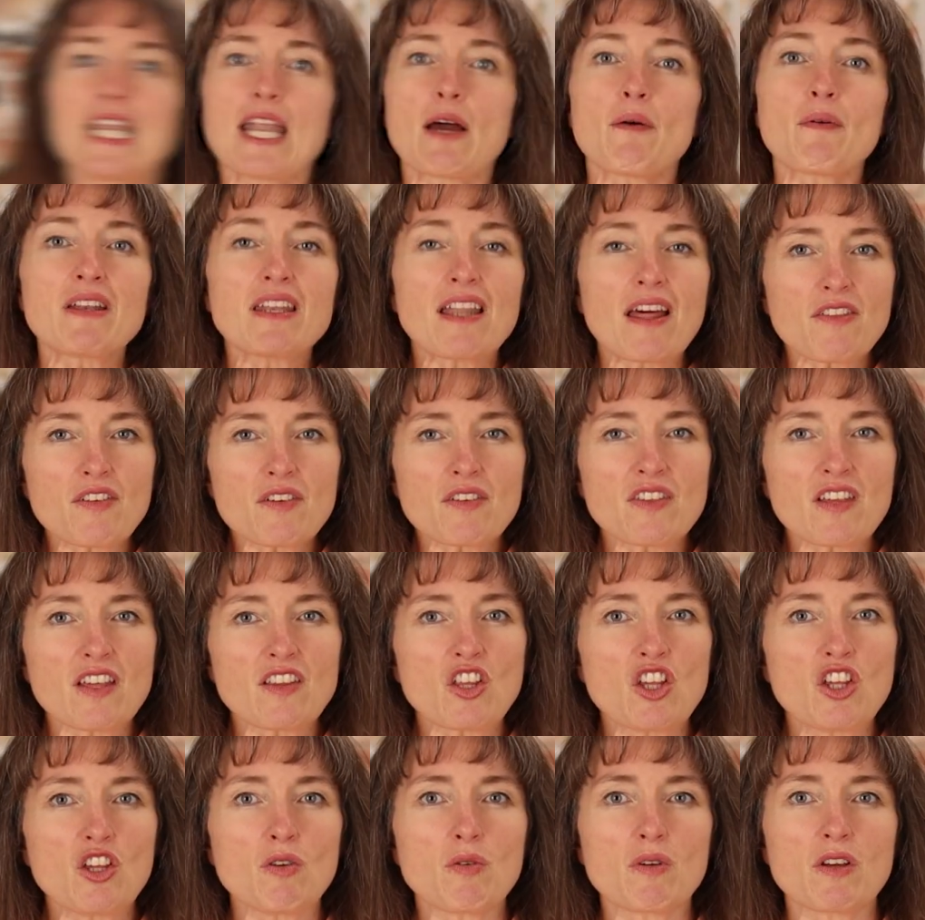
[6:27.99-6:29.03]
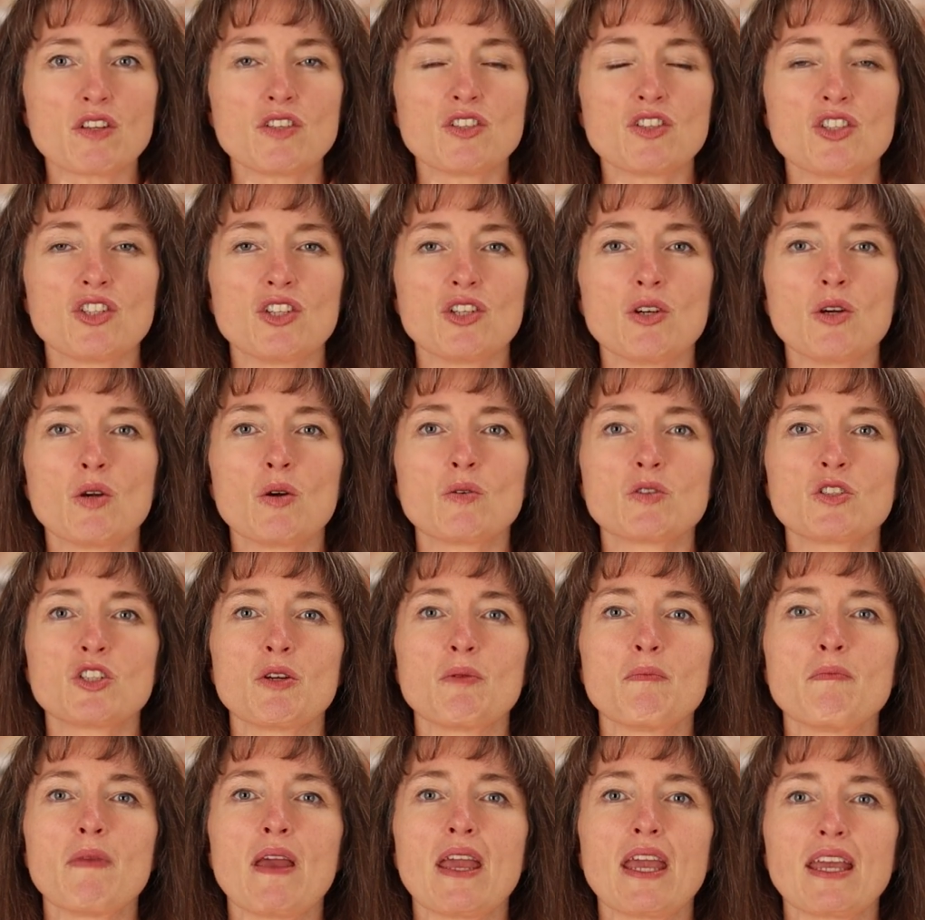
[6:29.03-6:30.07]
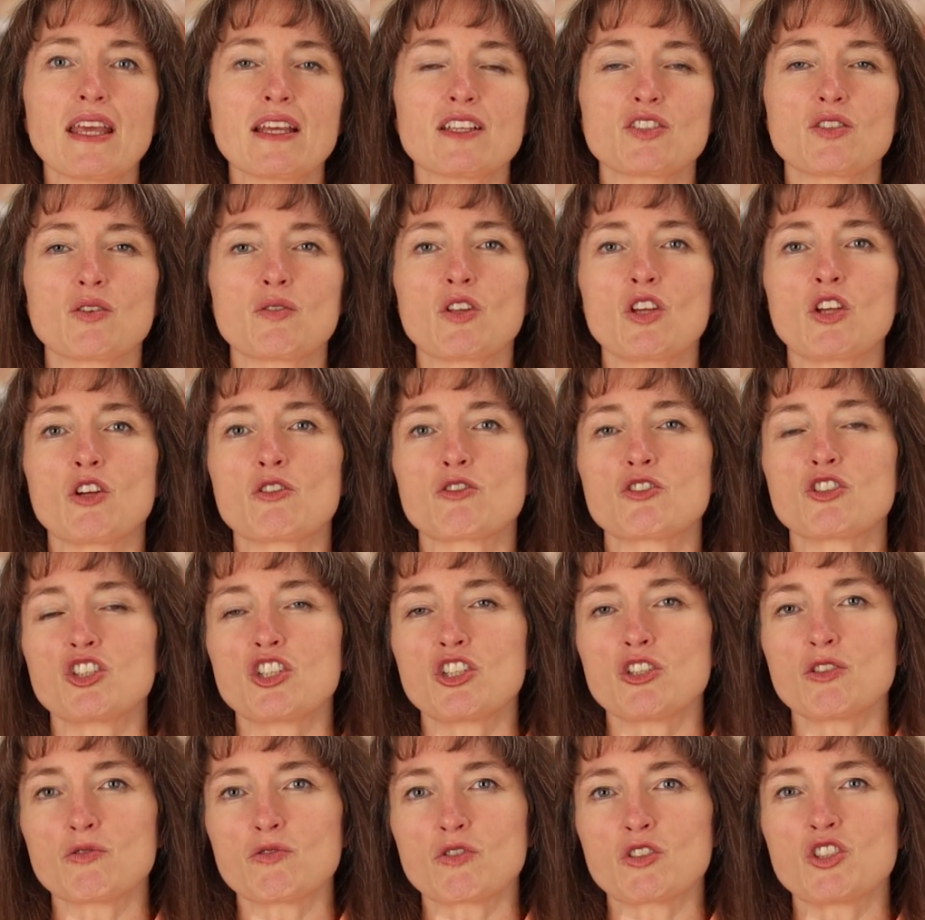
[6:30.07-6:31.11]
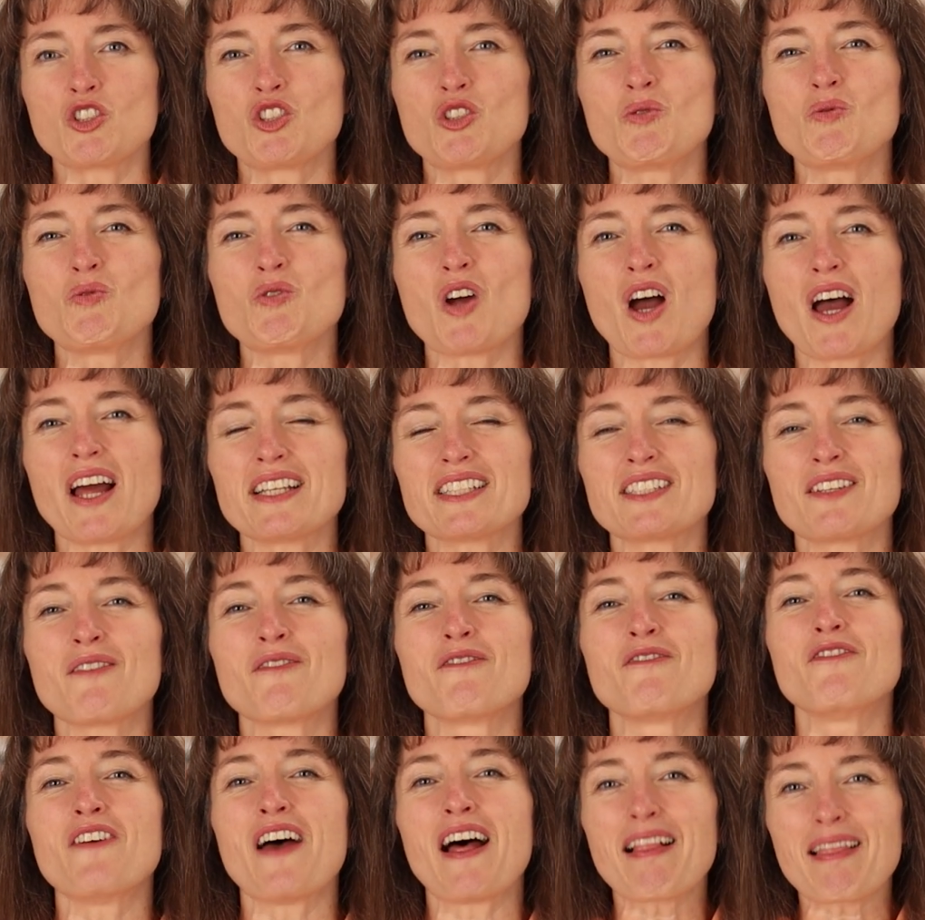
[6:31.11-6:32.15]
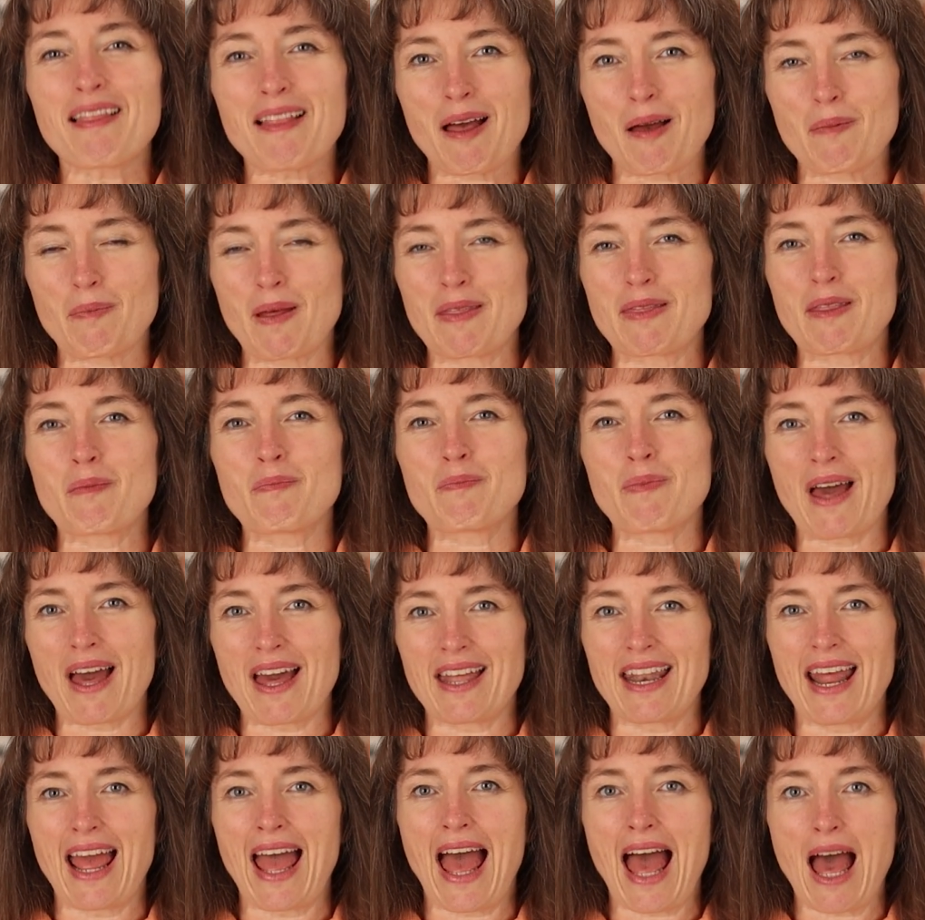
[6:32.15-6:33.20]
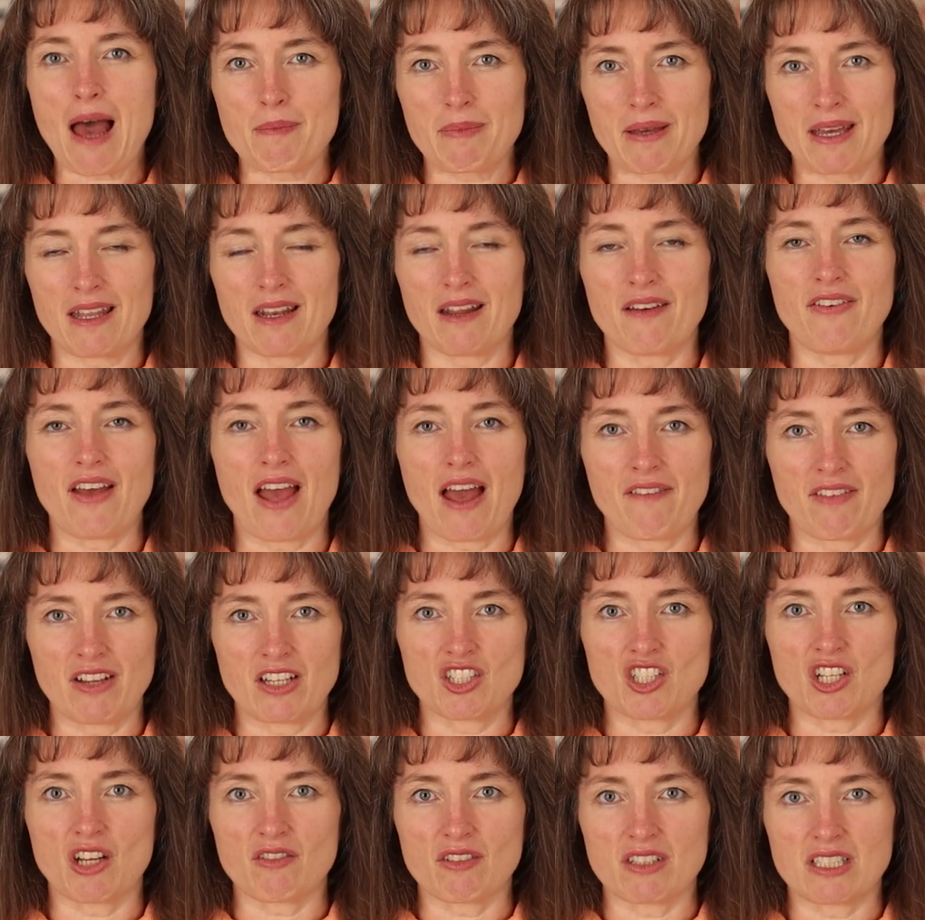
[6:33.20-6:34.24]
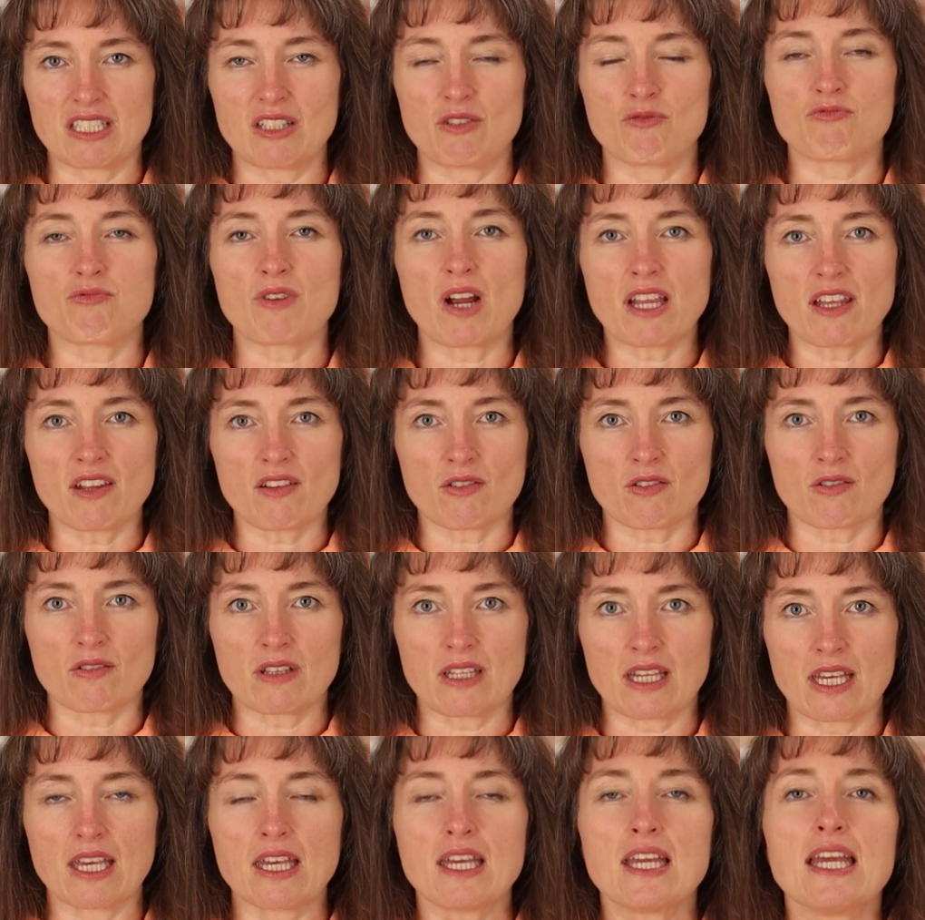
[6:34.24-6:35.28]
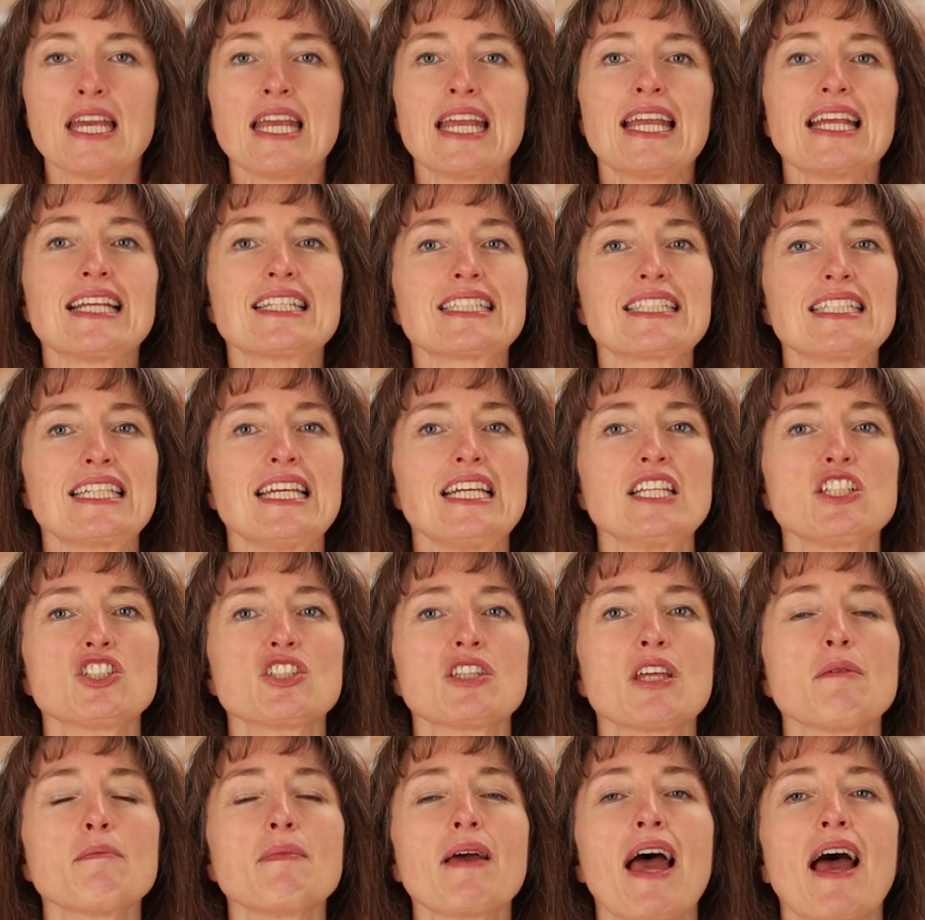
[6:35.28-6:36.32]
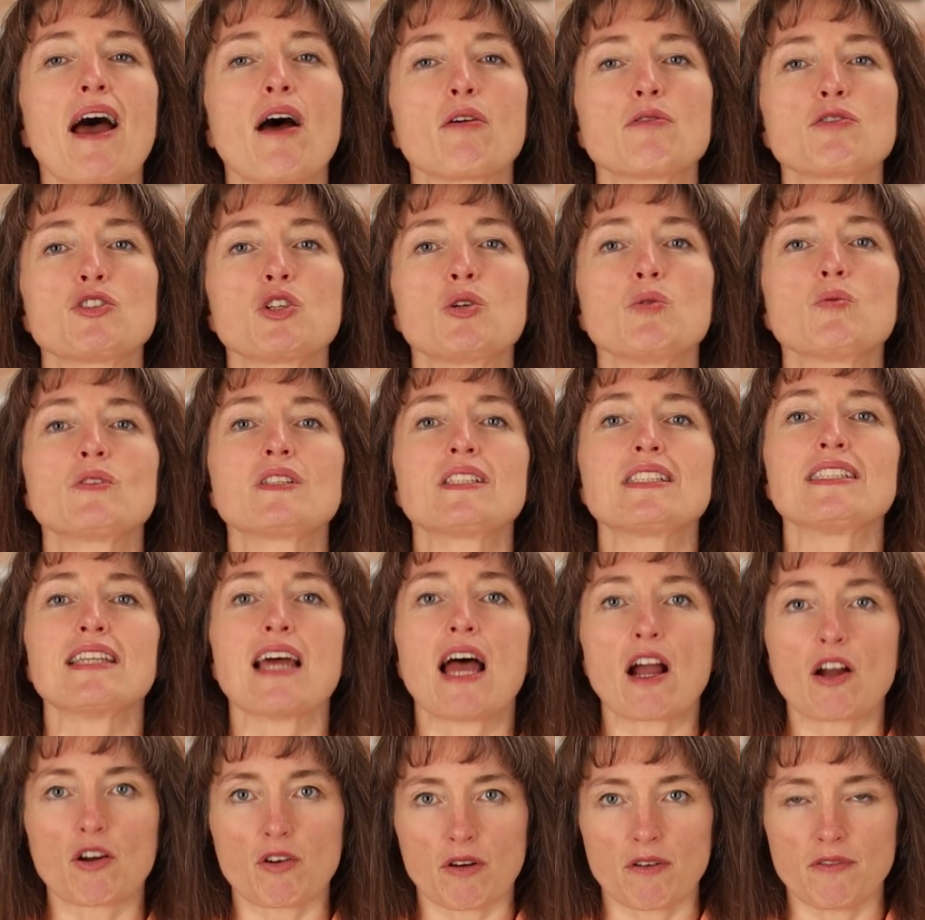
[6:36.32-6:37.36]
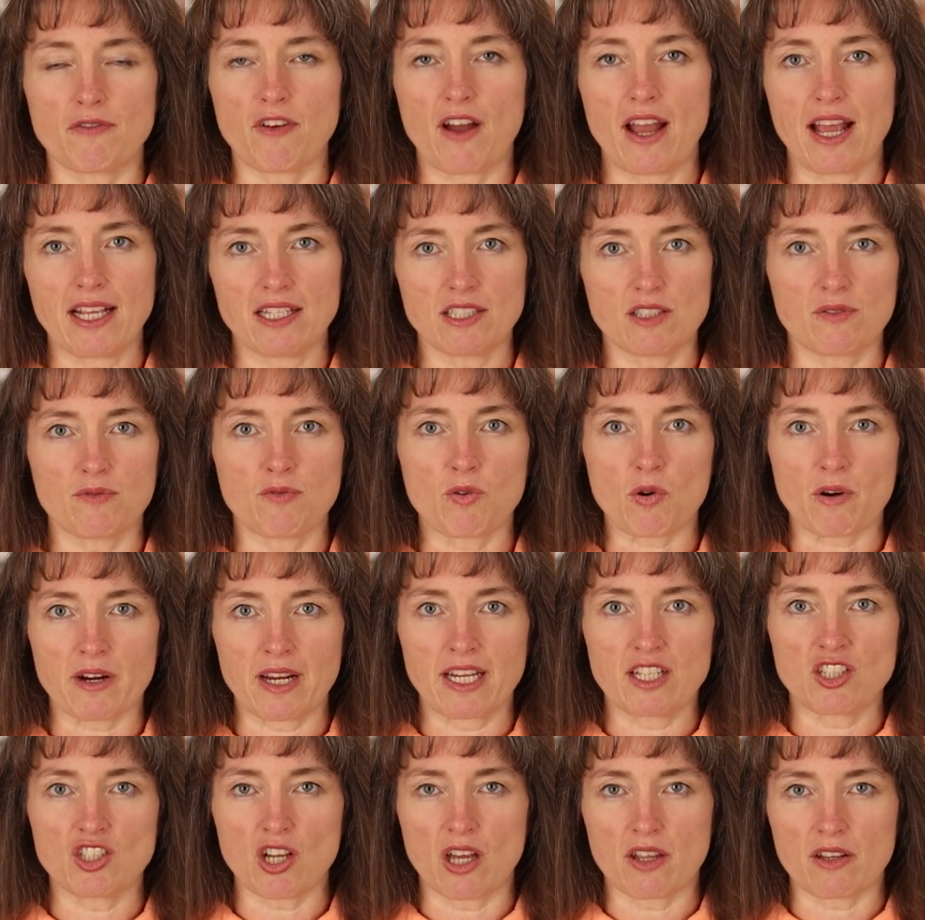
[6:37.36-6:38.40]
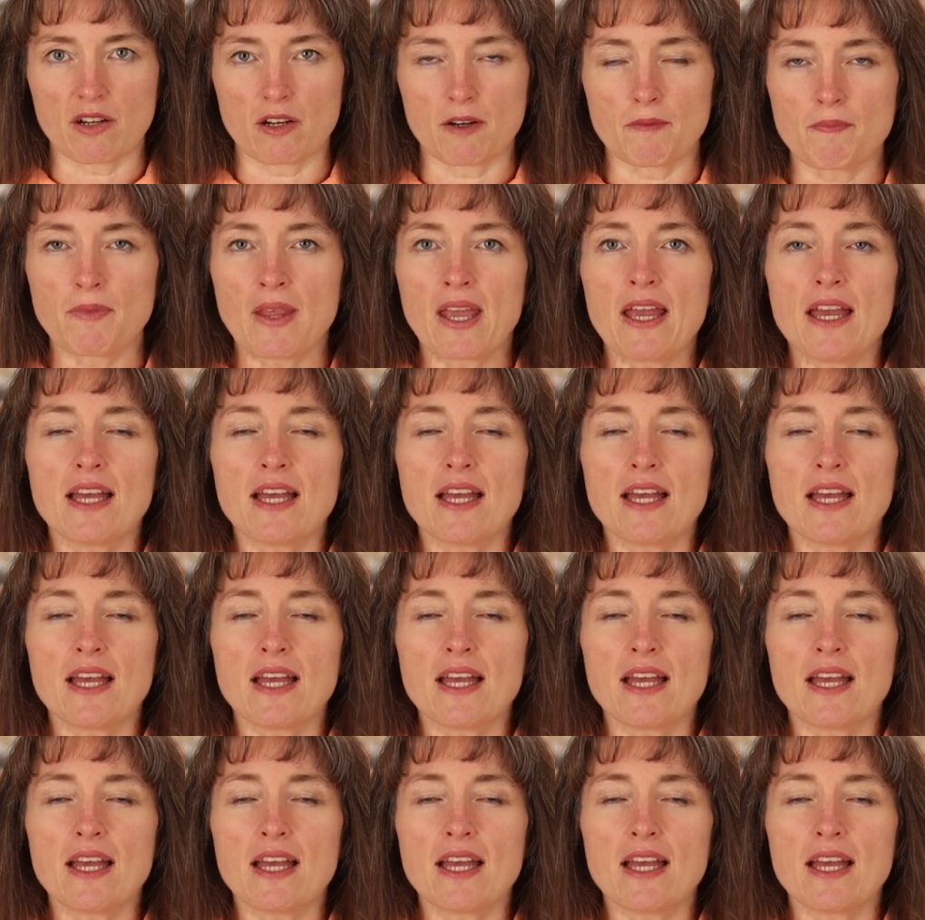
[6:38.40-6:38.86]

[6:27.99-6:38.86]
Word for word: Now, another thing that you can do to make it so that your children do not develop the bad habit of having jealousy regularly is teach them how to sacrifice for each other.